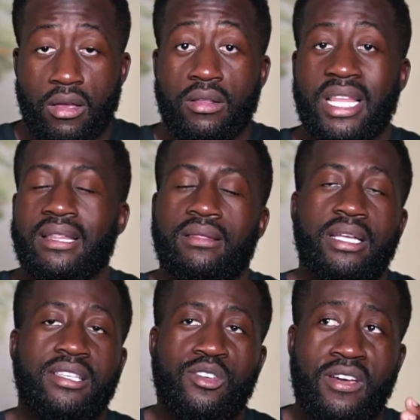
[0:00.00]

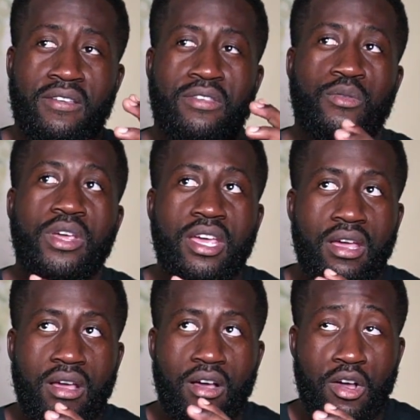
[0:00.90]
Let's say you have
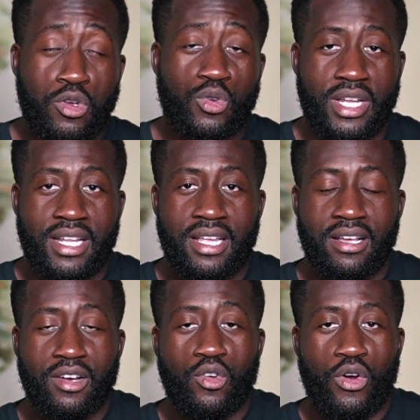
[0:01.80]
300
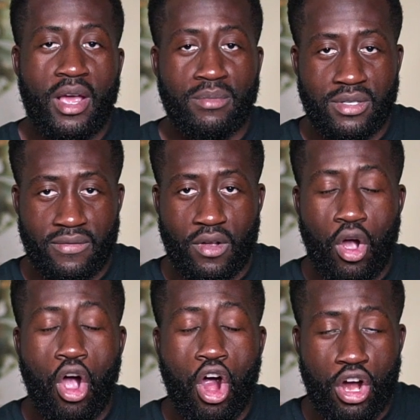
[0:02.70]
grams of
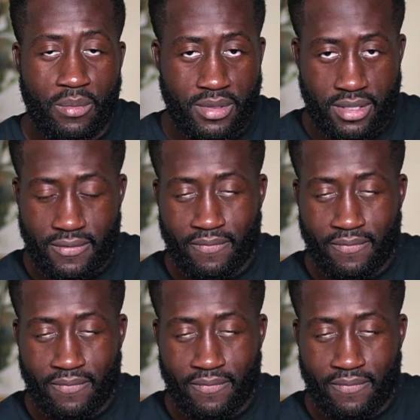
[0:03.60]
carbs.